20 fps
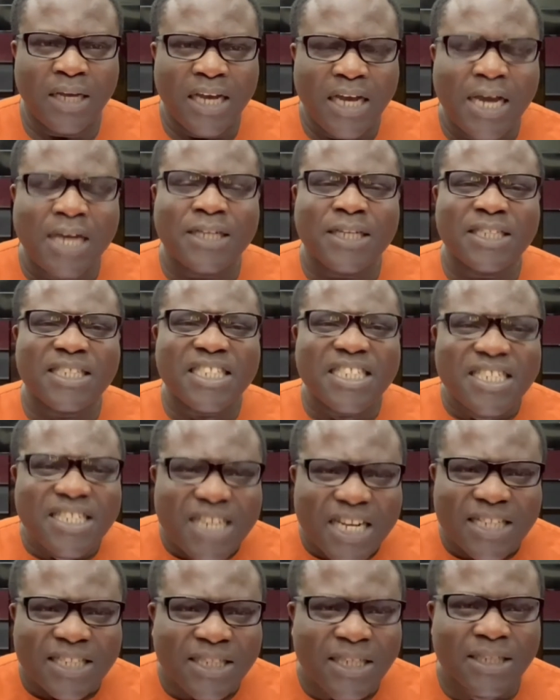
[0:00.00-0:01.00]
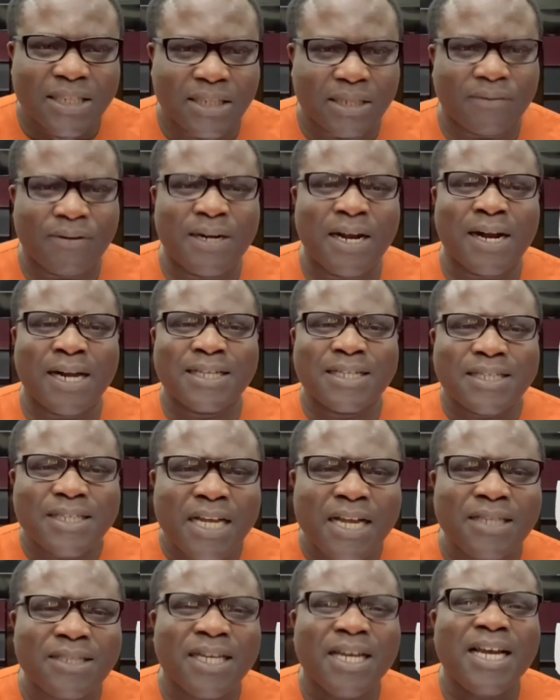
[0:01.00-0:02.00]
It is necessary. There are
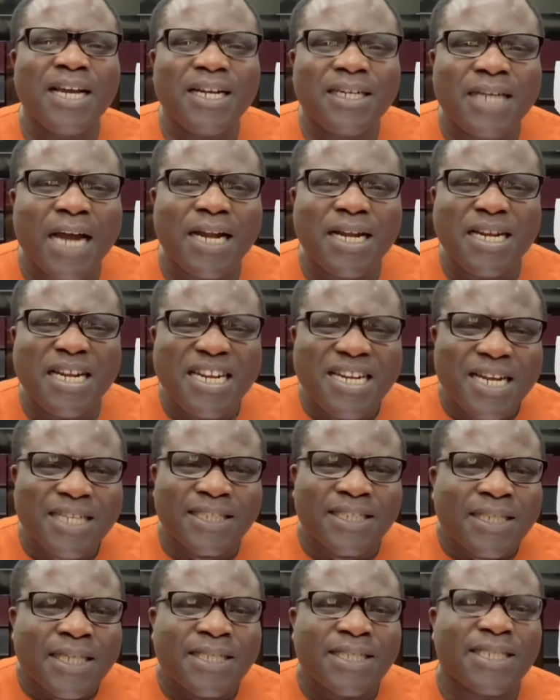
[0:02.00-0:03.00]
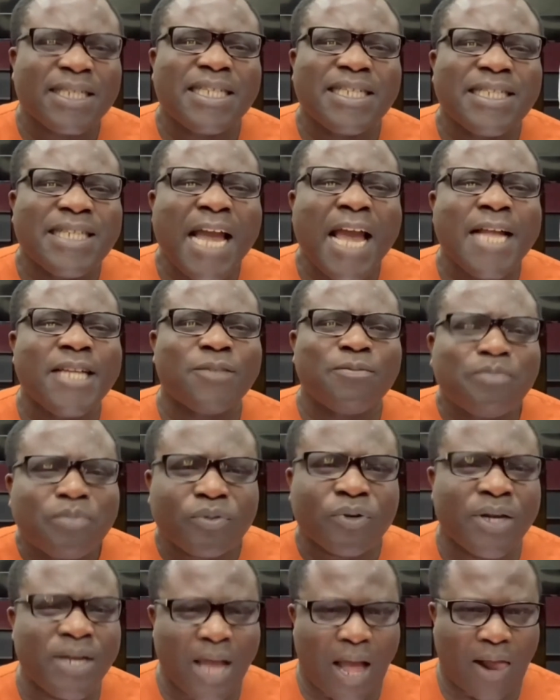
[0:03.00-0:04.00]
things that necessitate
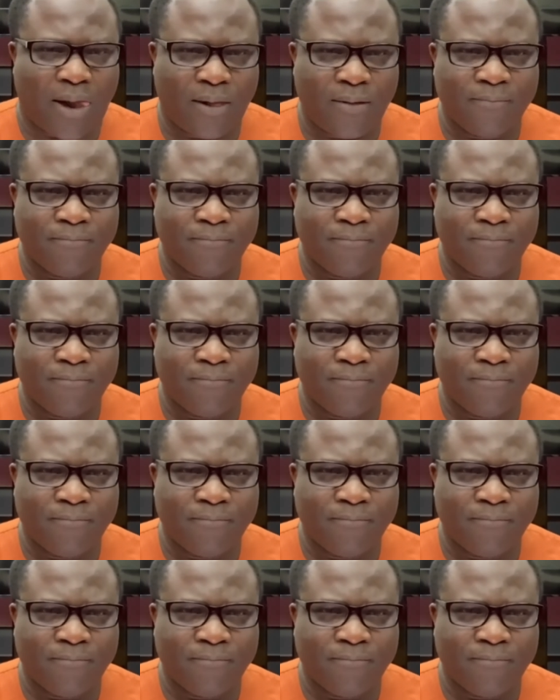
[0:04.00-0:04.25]
prayer.